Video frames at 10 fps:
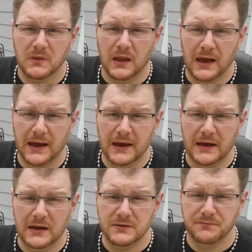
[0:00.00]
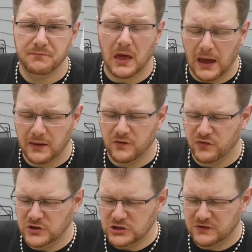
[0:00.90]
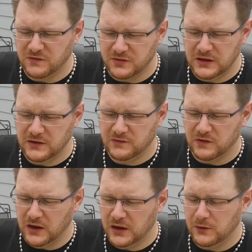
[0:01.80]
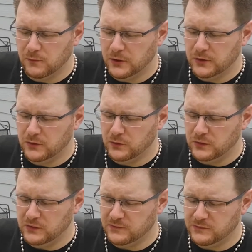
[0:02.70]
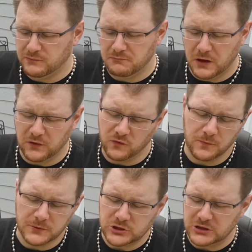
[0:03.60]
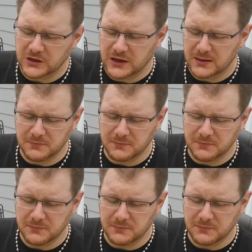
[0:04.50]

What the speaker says: I highly suggest these to anyone who is not a super chili head,